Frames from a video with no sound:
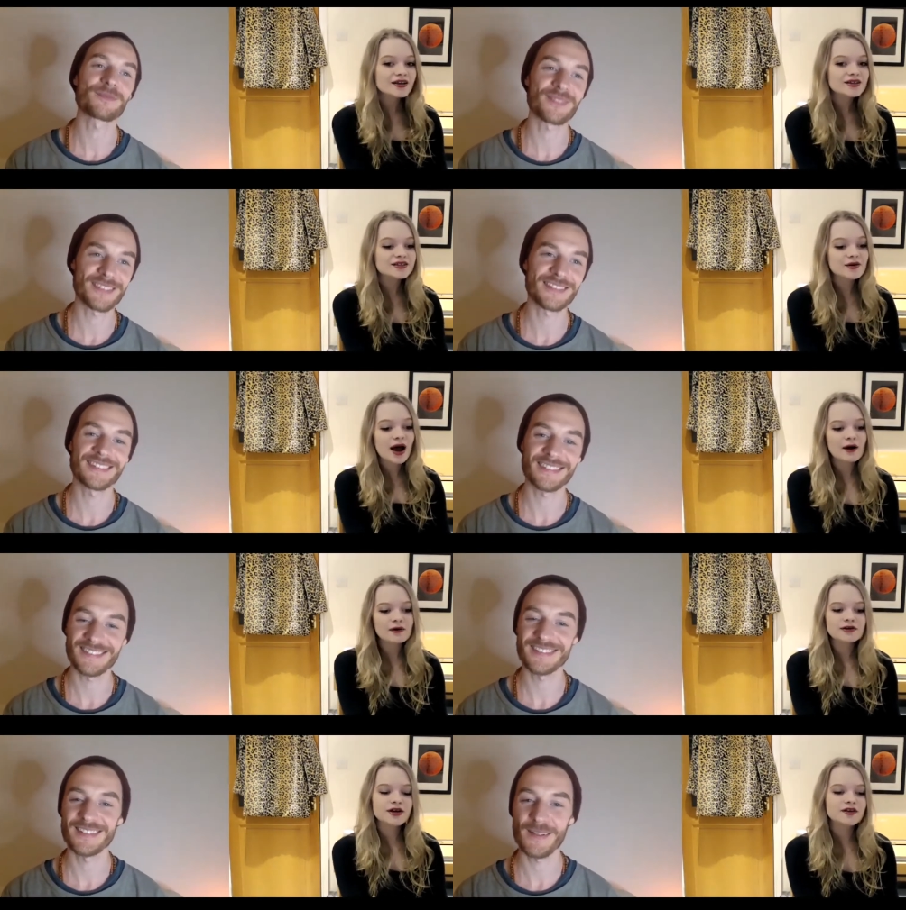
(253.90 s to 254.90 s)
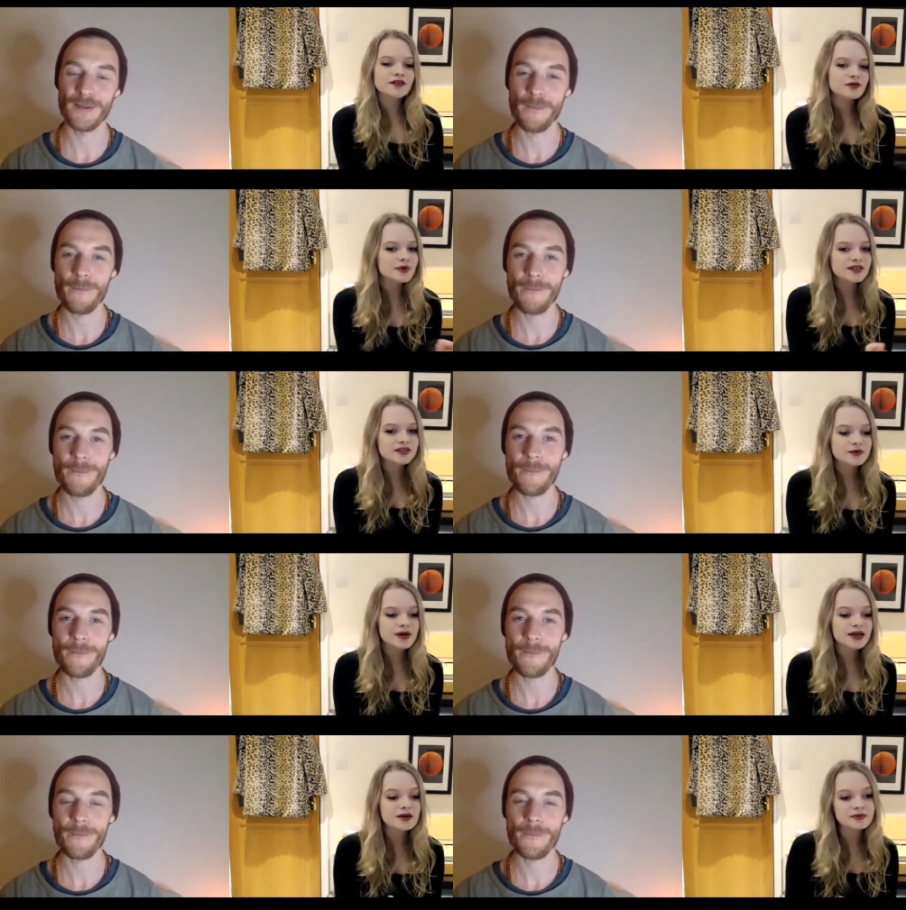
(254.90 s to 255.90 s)
Speaker 1: so how long have you been
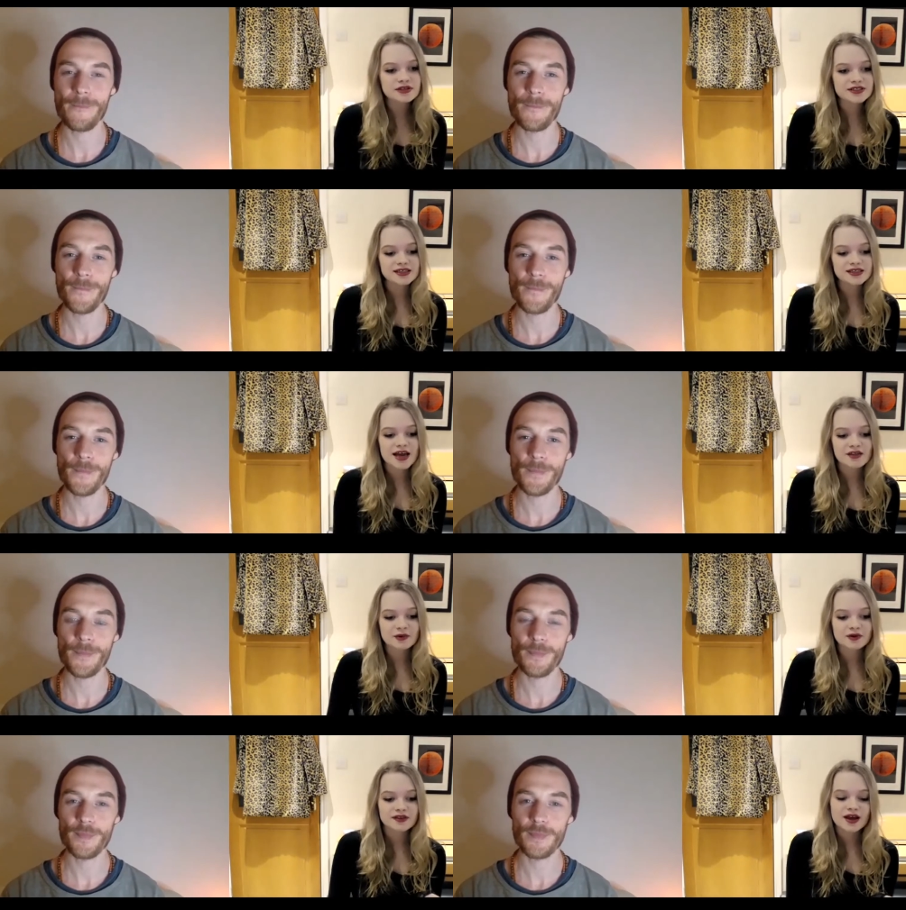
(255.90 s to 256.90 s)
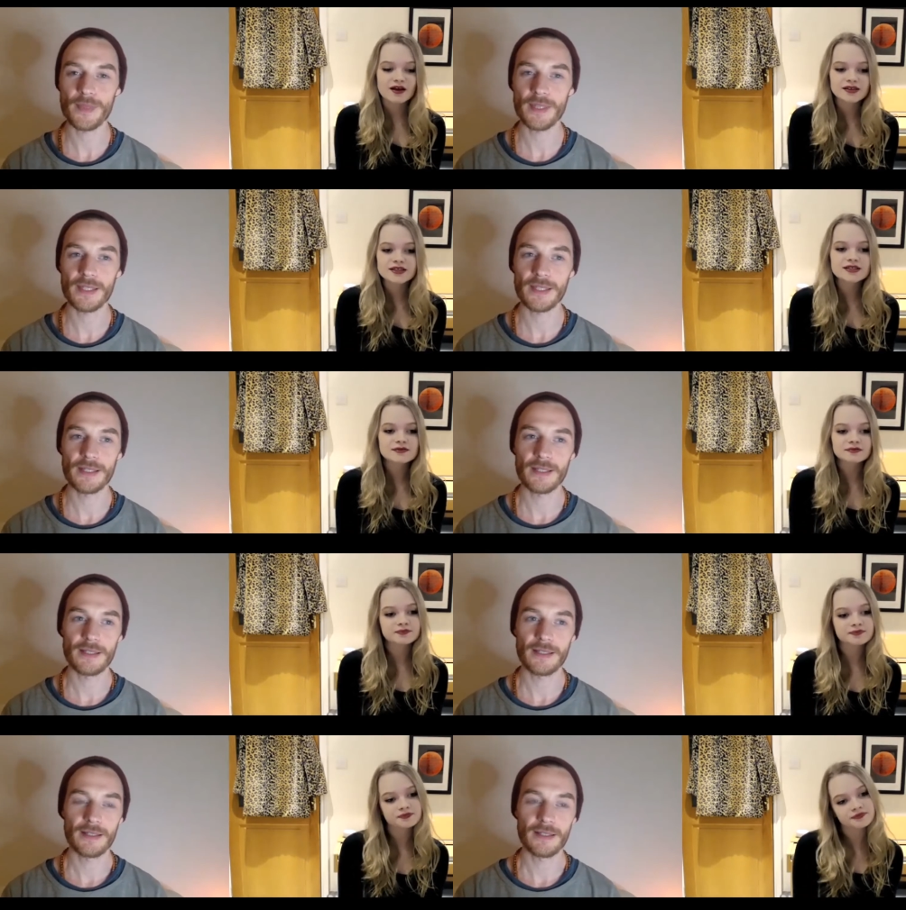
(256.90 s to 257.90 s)
doing music together with the others?
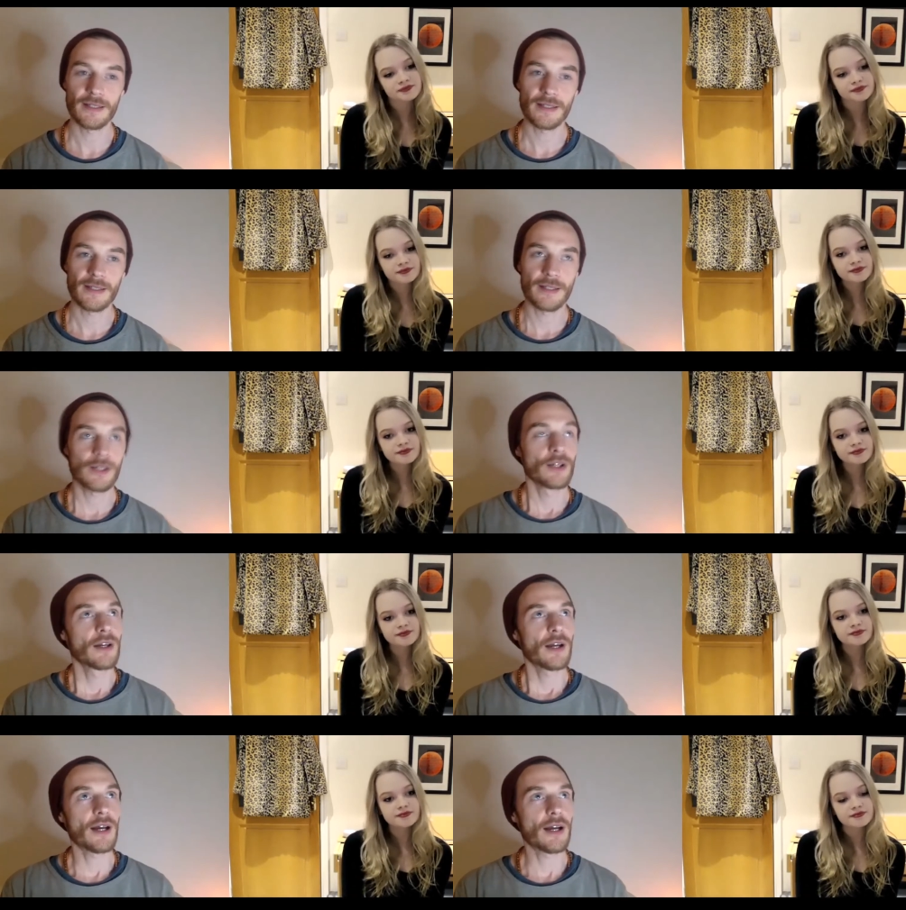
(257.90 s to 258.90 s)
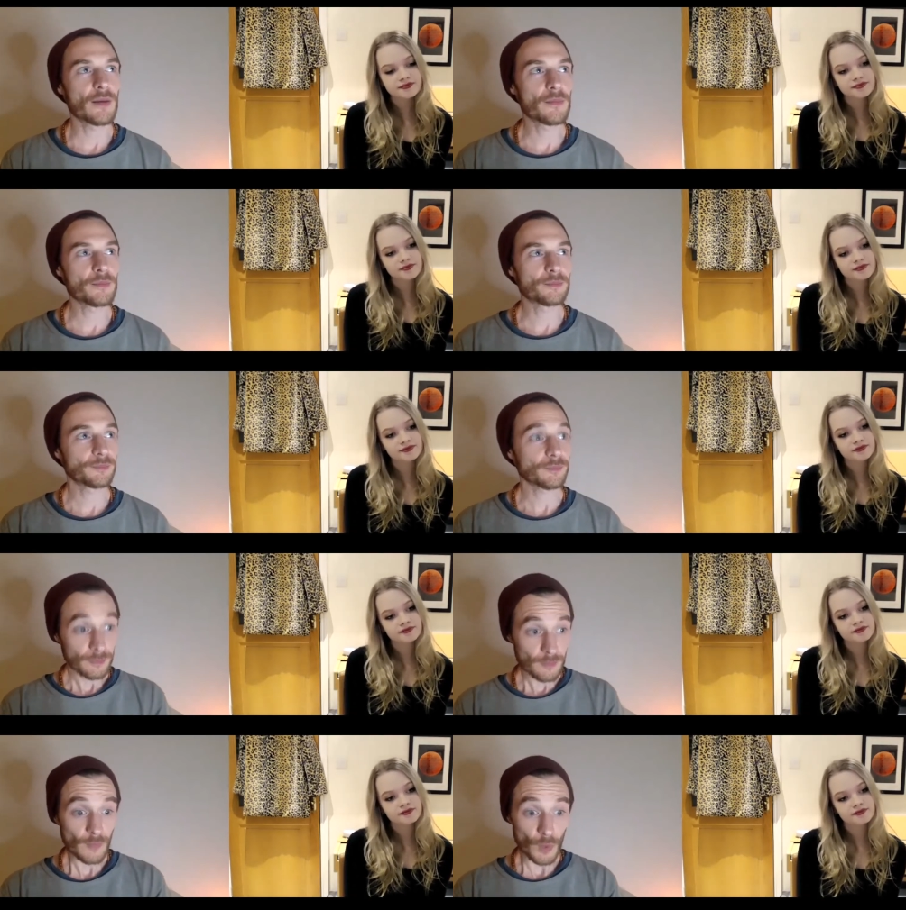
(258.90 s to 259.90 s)
Speaker 2: Um,
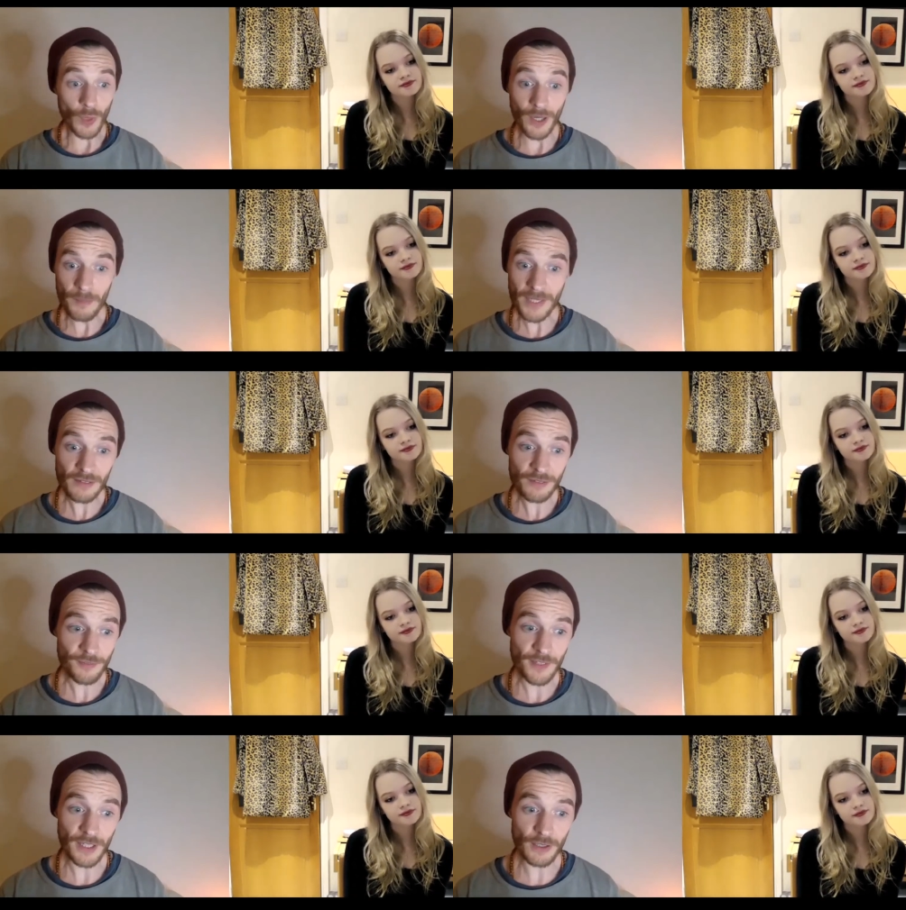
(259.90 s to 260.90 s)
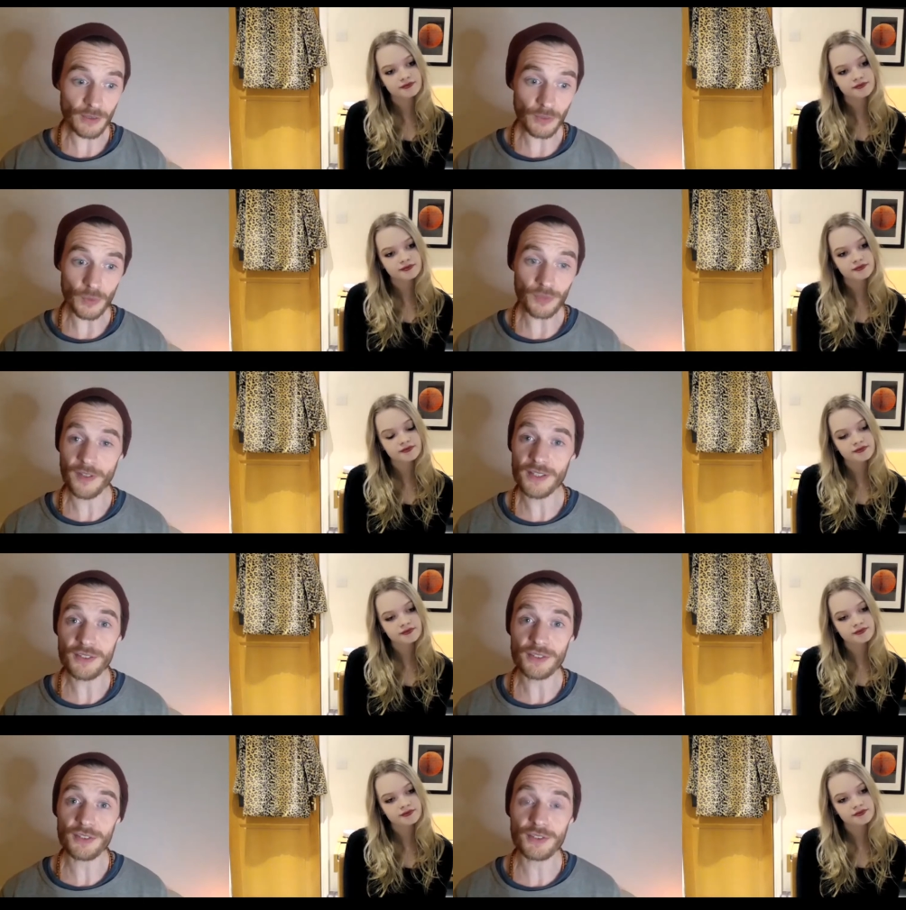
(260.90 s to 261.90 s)
well, me and Phil were friends
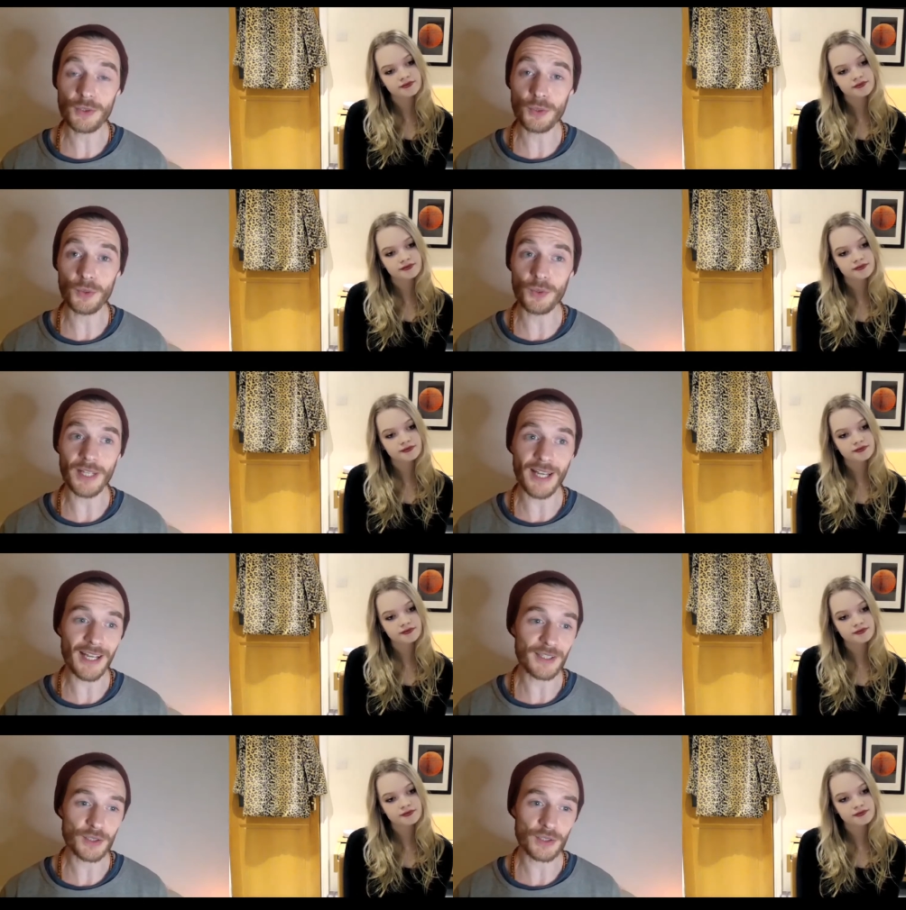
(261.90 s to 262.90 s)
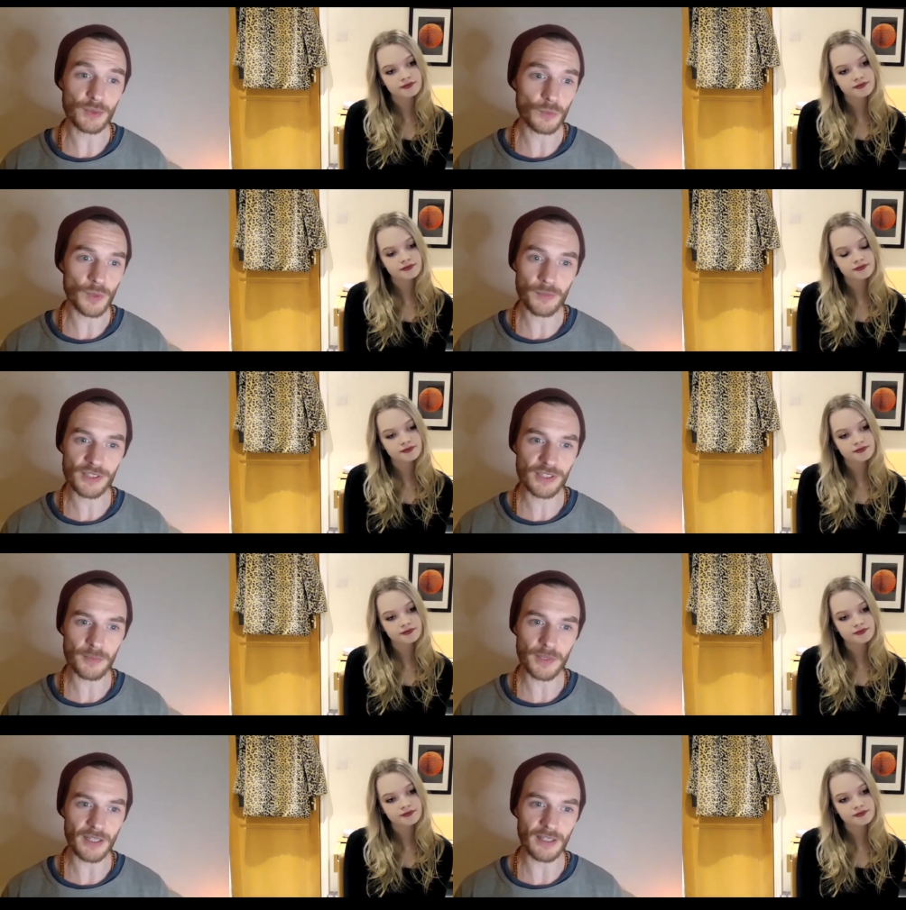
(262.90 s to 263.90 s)
at school, and we must have
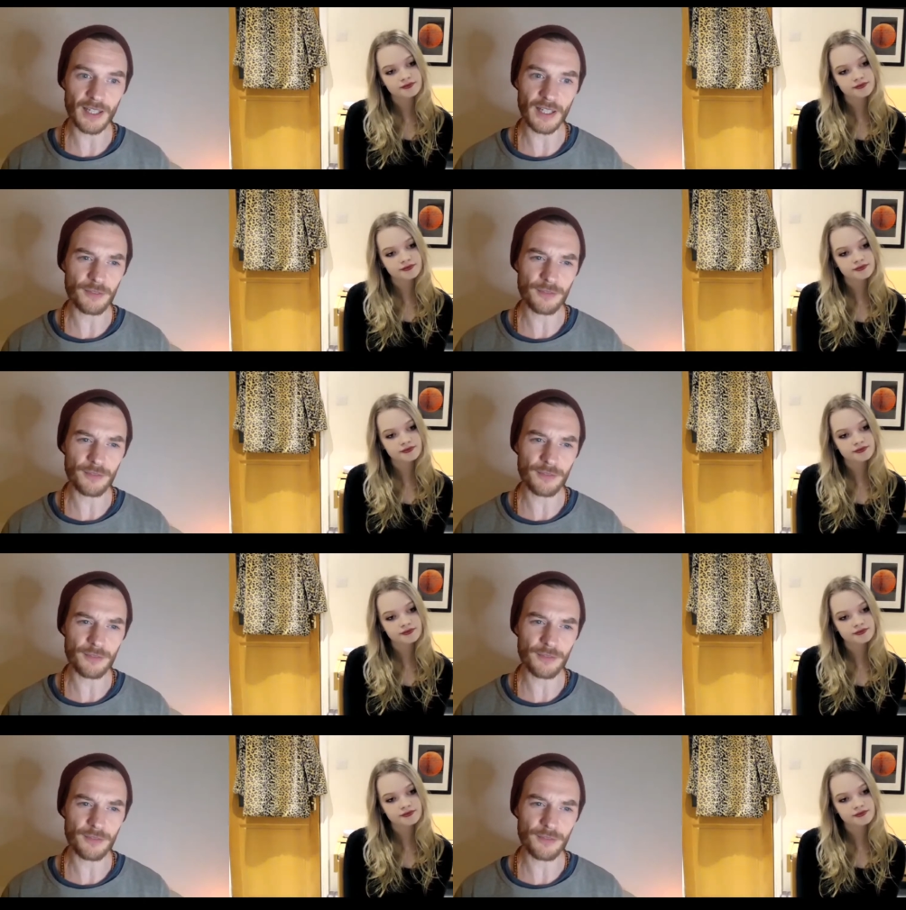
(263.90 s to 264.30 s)
been like,